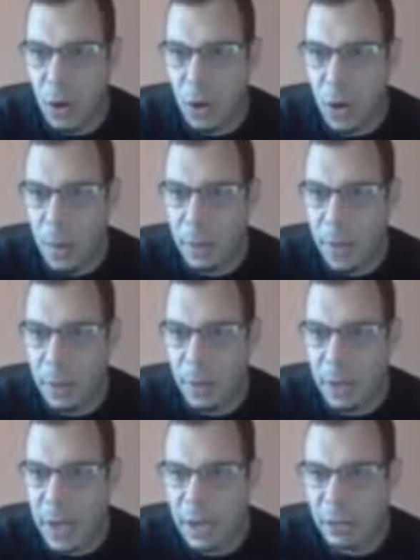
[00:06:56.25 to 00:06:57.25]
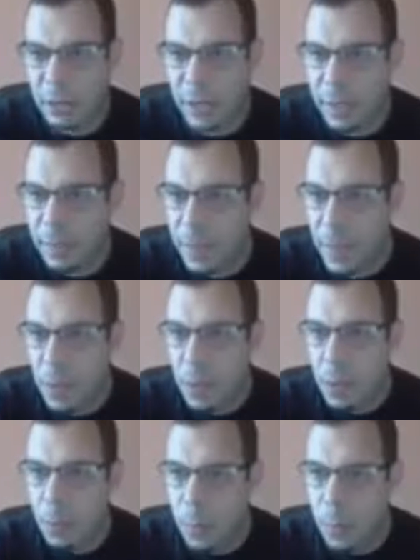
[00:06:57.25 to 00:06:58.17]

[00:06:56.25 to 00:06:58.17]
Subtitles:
You know, how come people are actually